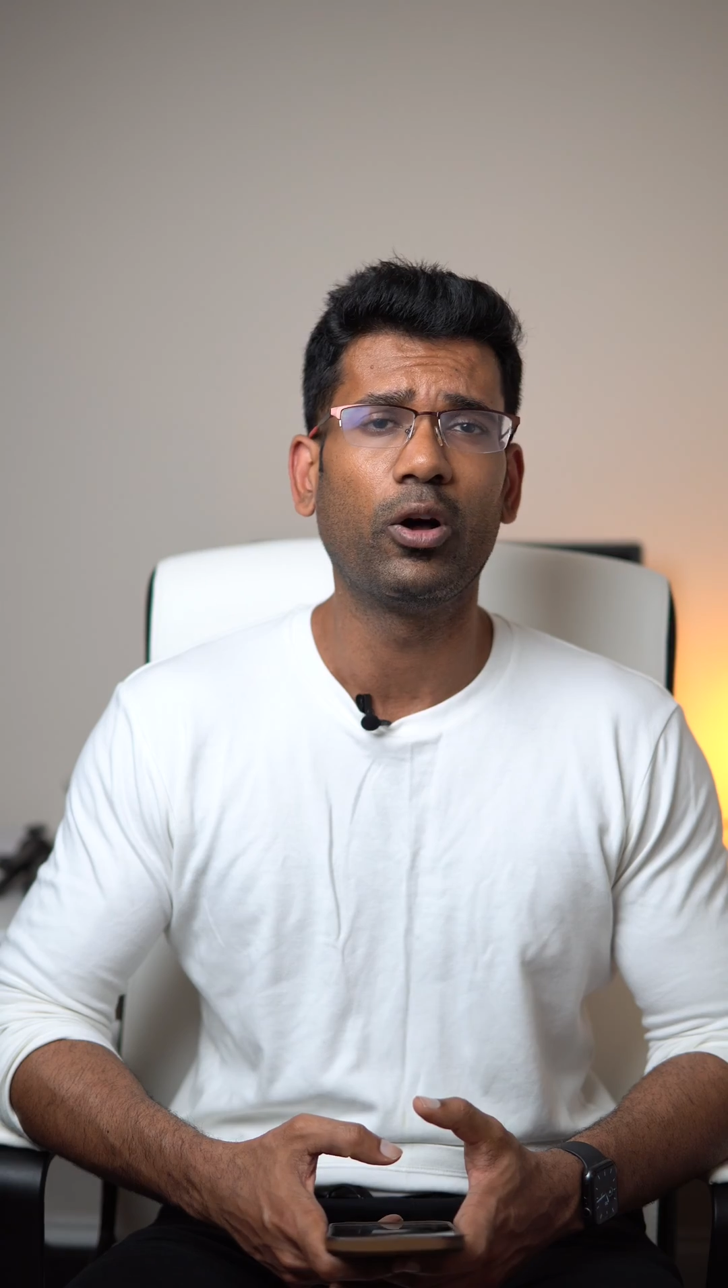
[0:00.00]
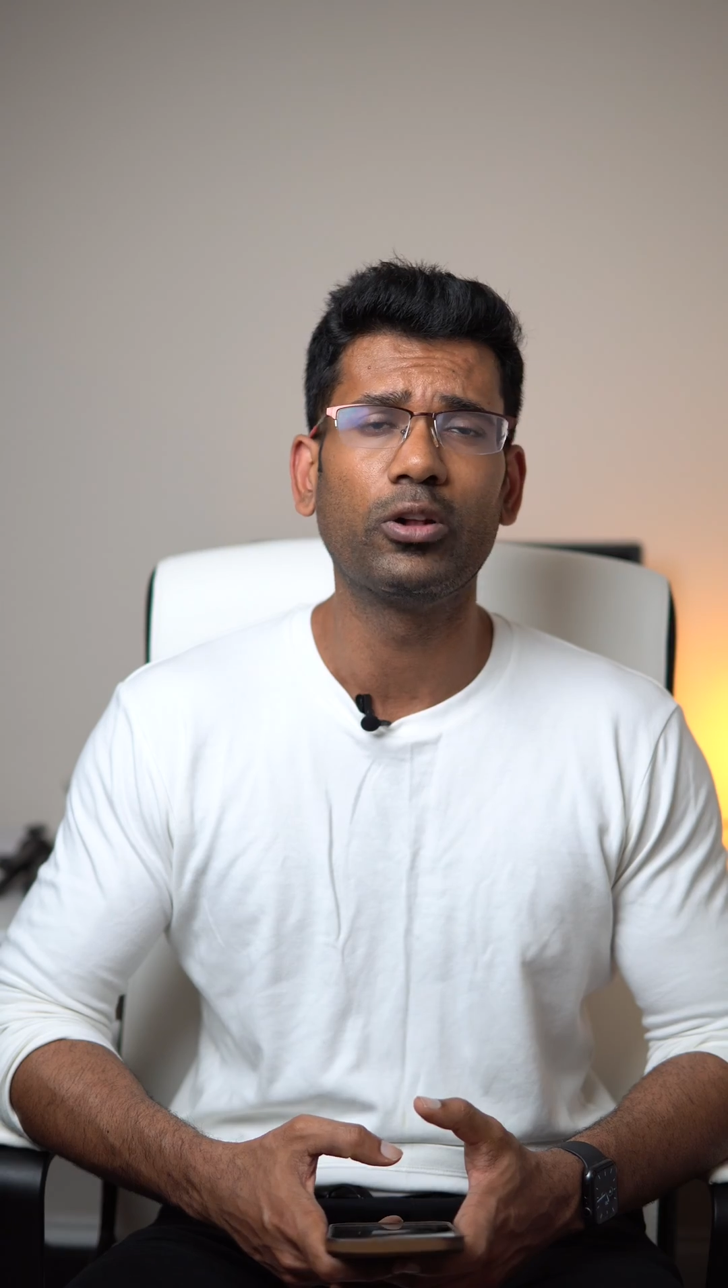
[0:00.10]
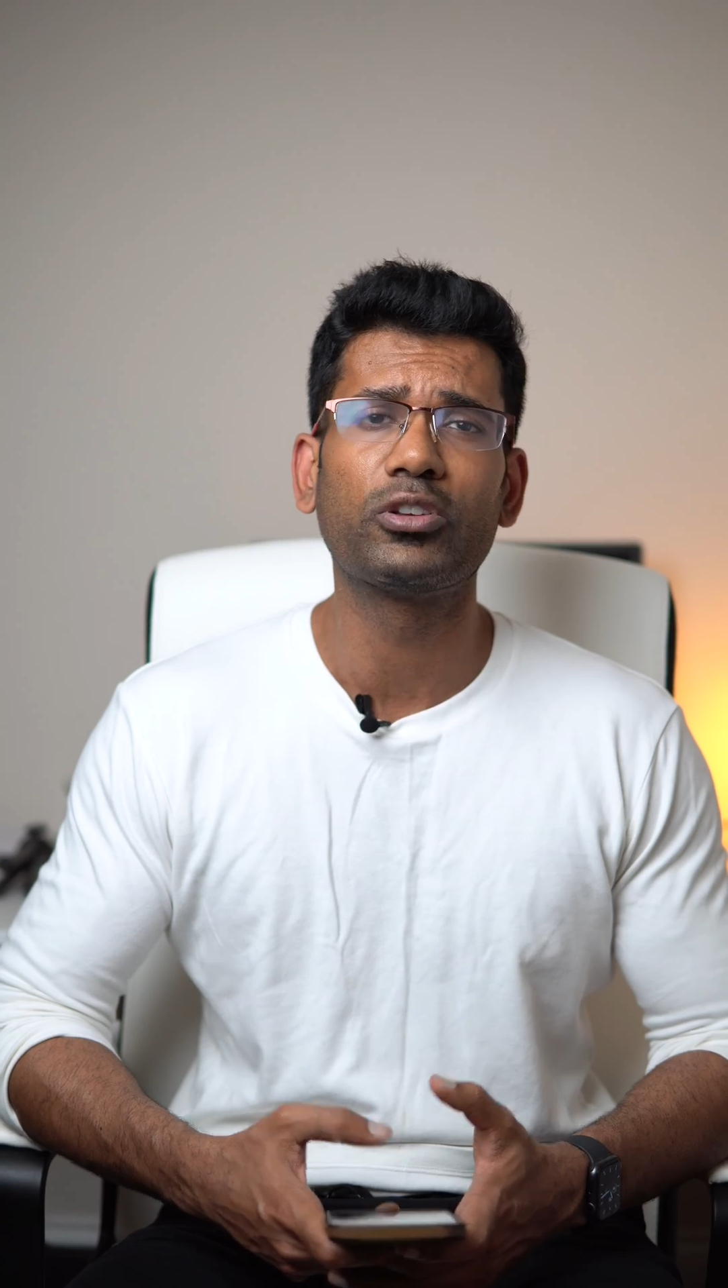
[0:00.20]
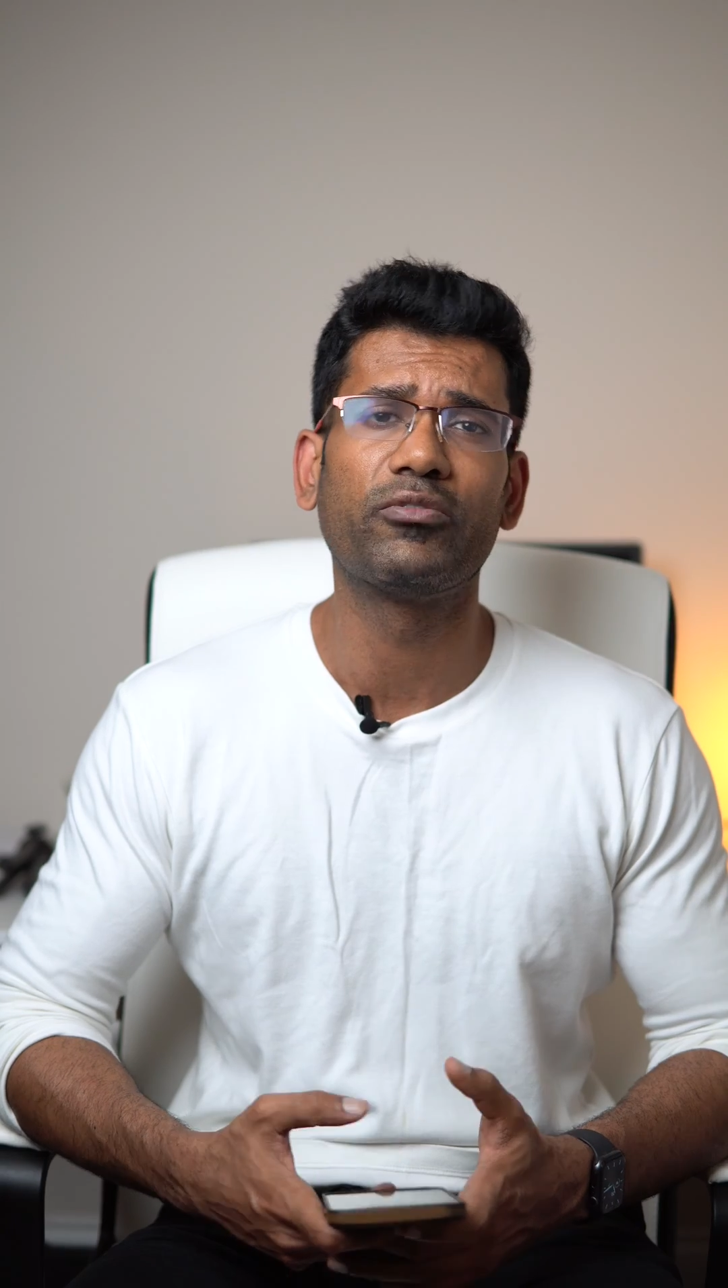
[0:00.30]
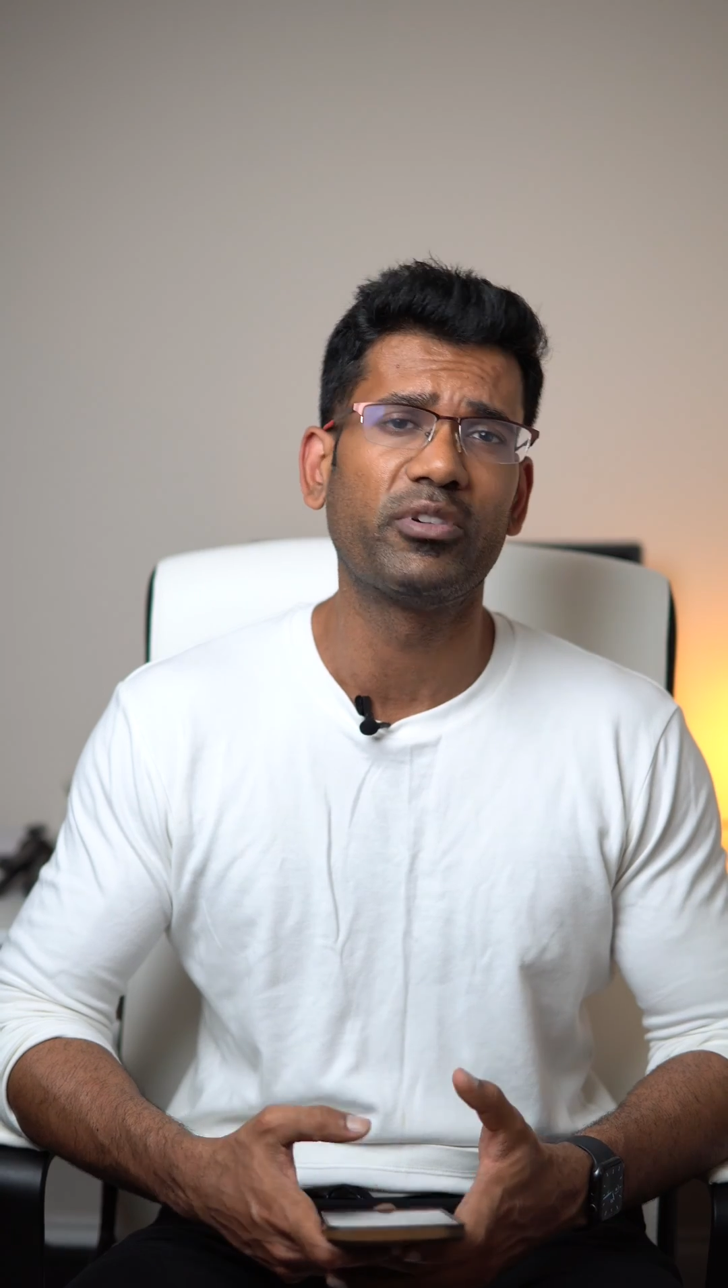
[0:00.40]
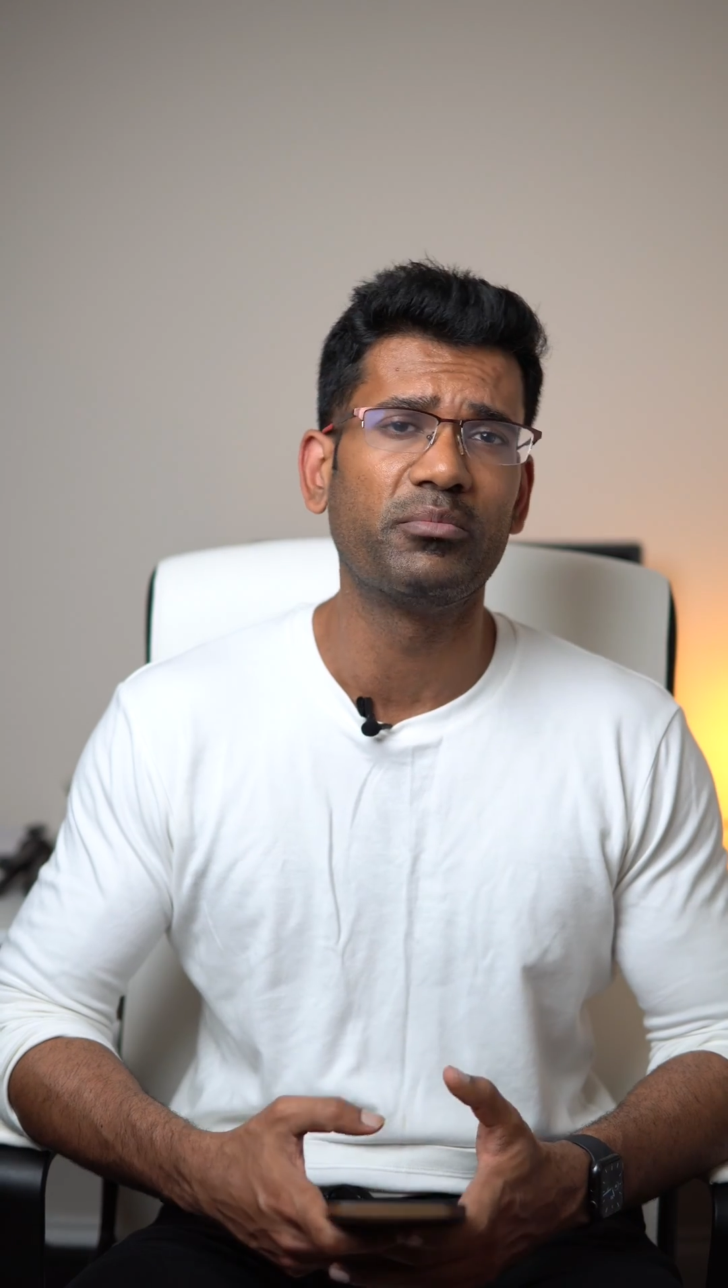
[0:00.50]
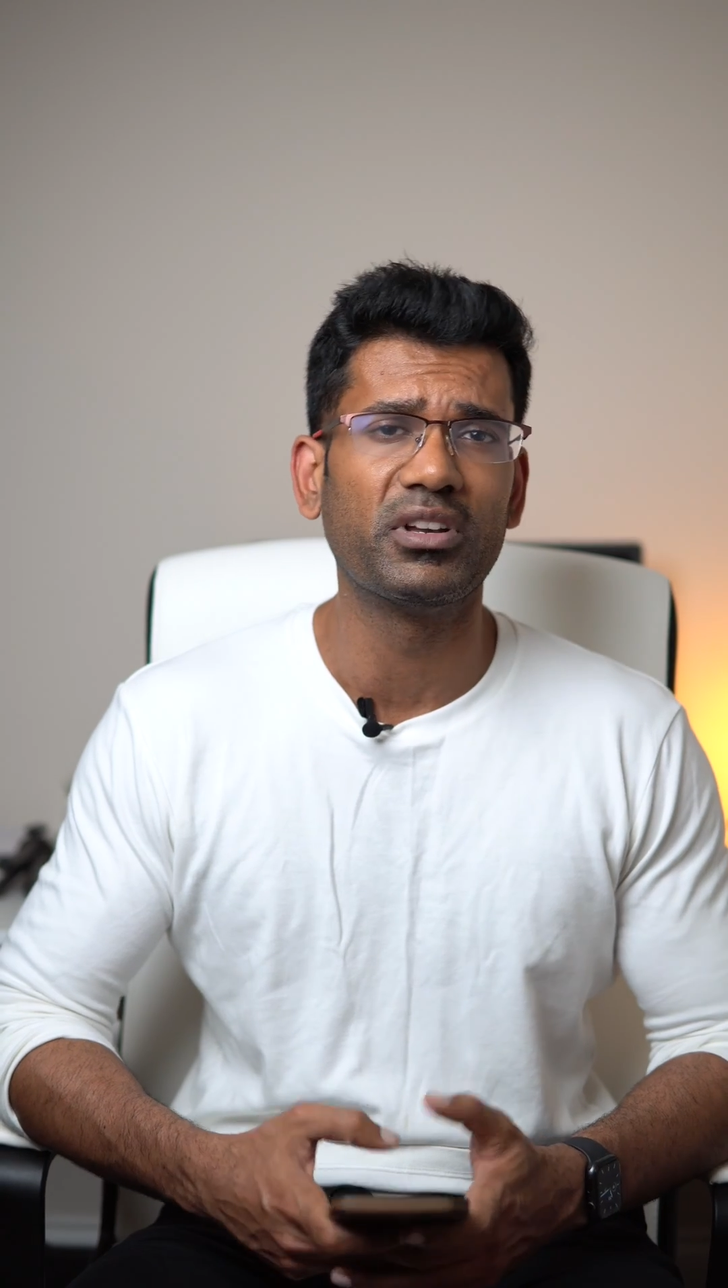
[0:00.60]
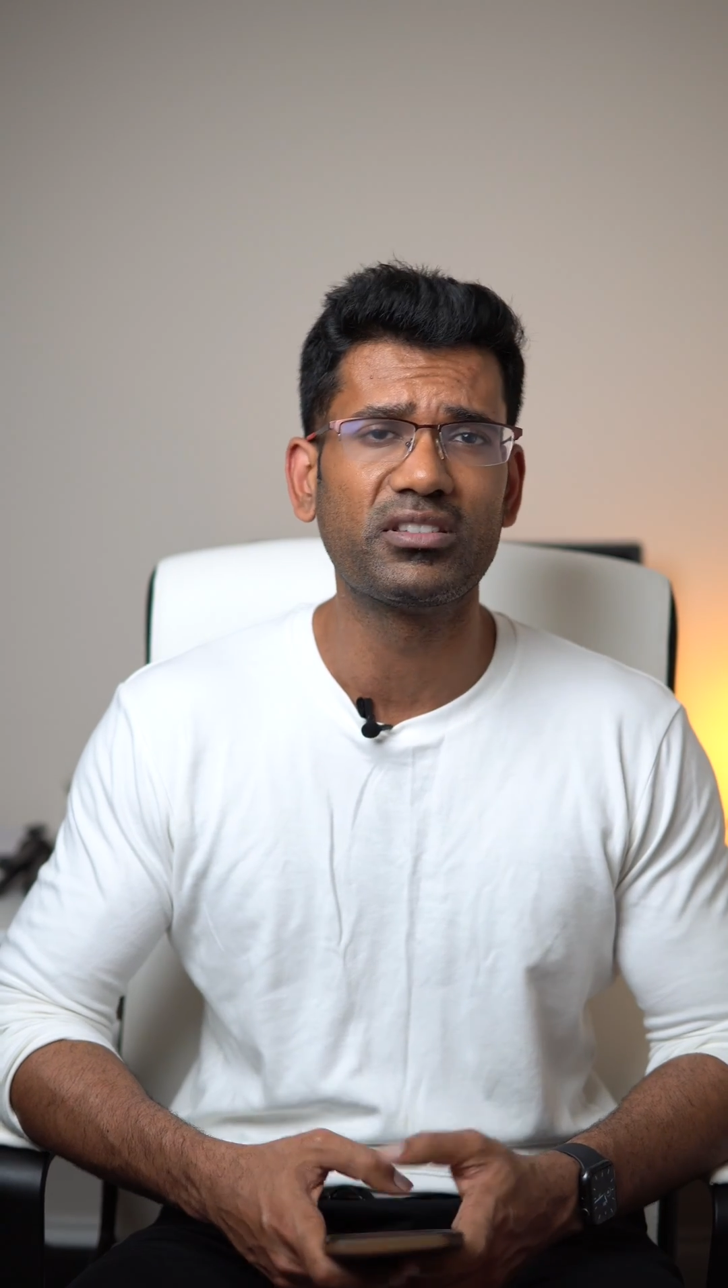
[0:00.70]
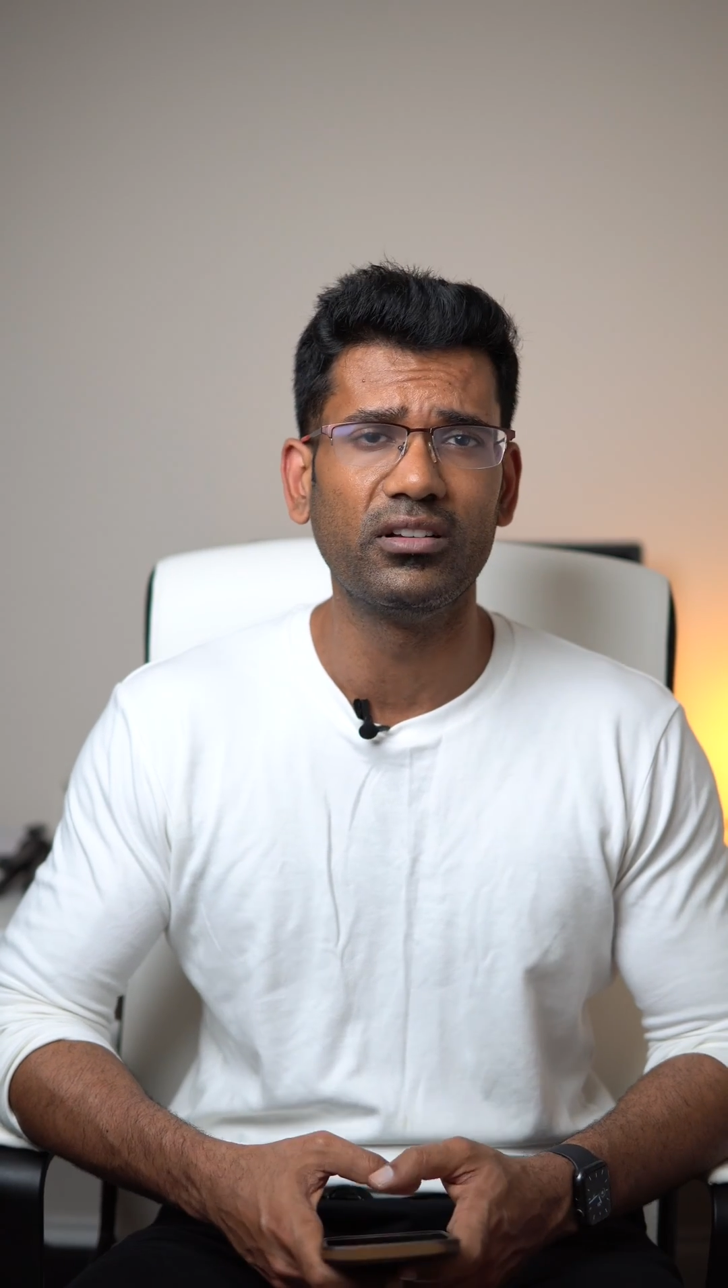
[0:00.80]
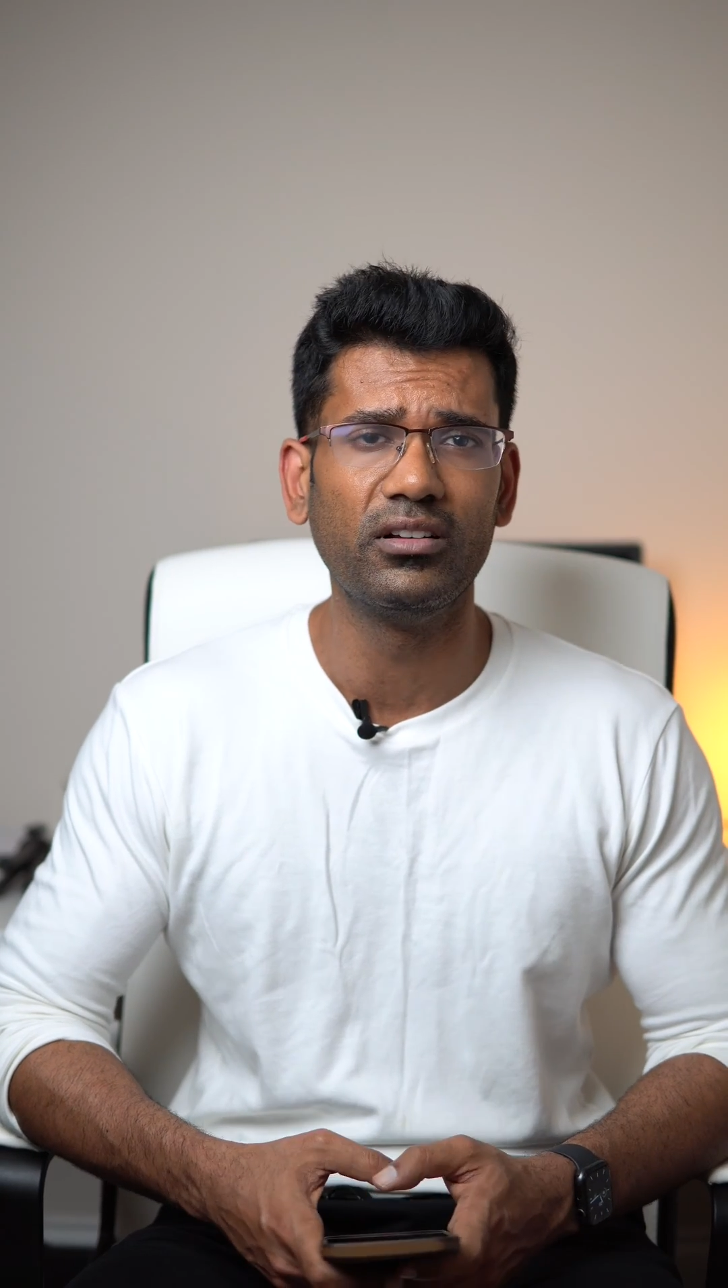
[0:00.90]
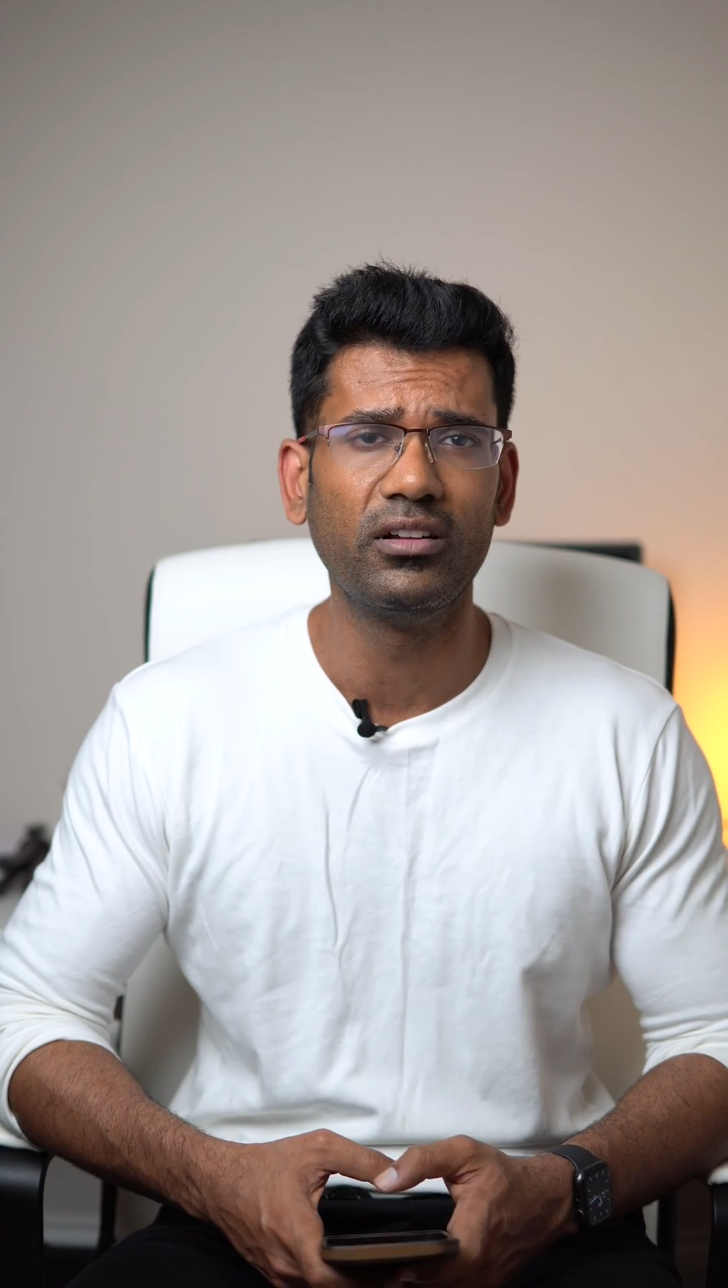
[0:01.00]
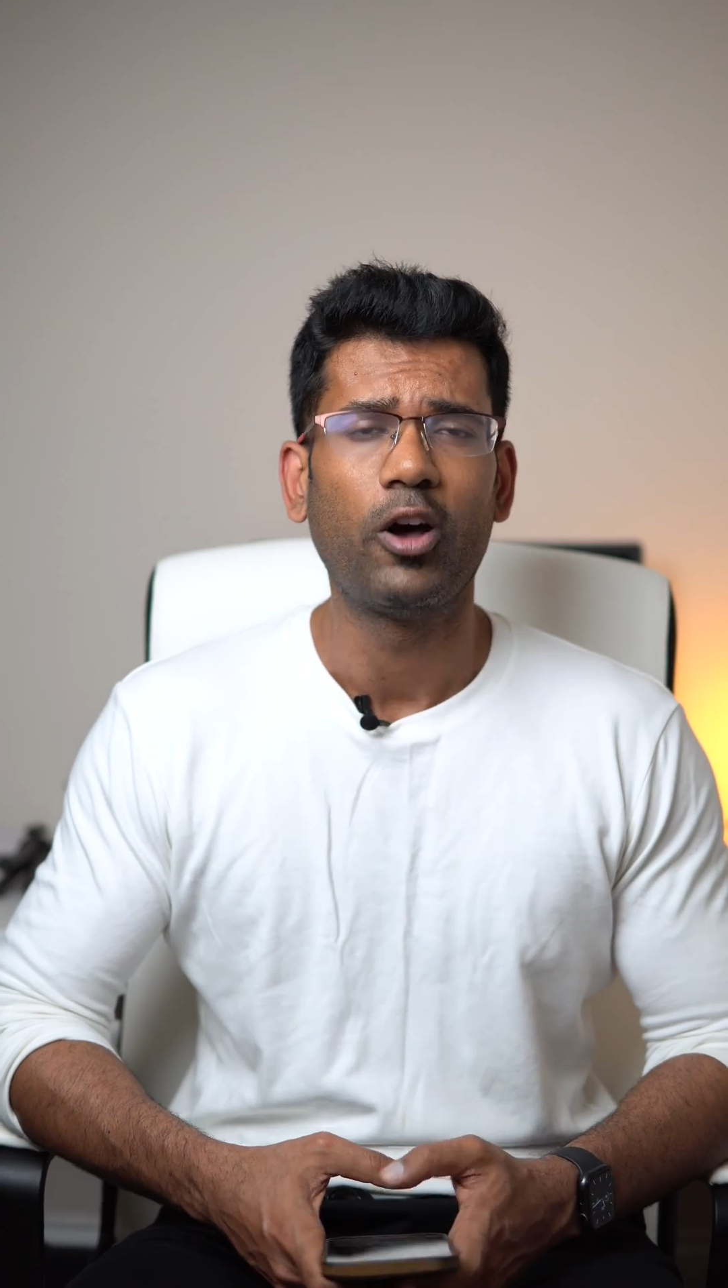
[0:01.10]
also from muscle,